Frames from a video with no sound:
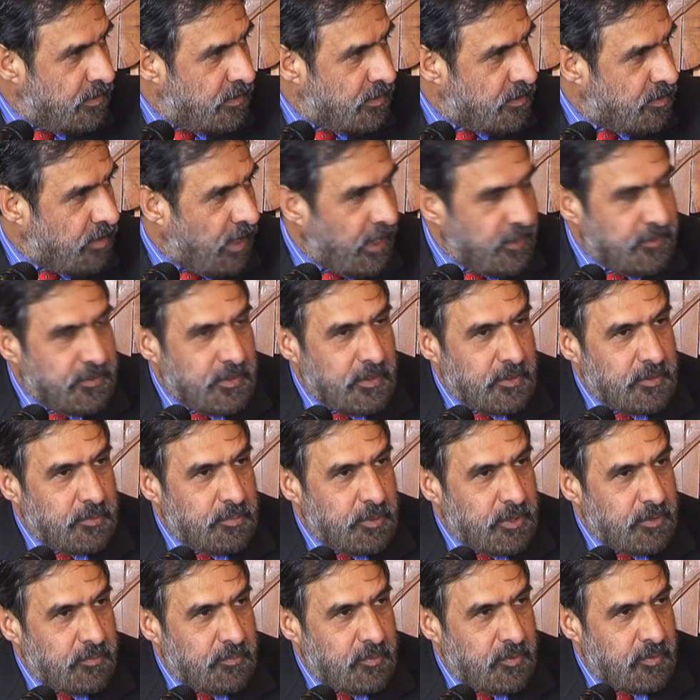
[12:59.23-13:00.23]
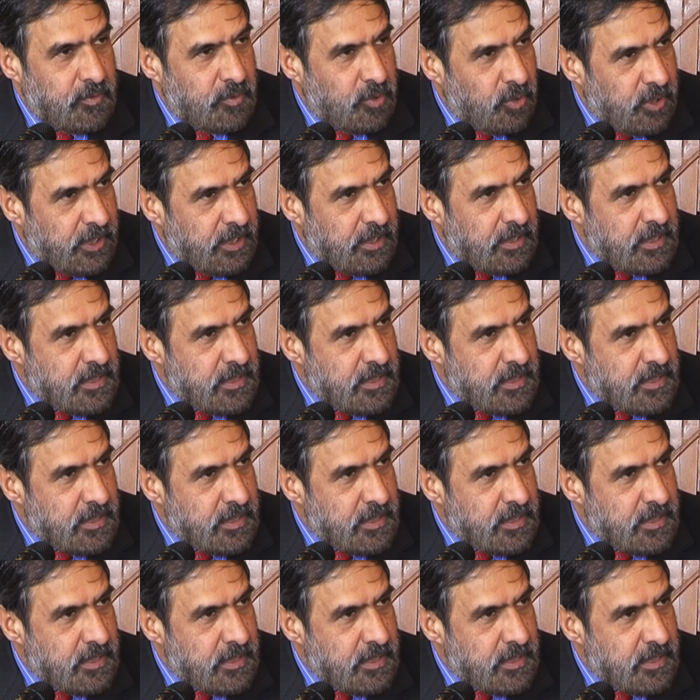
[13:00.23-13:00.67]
crisis, we were growing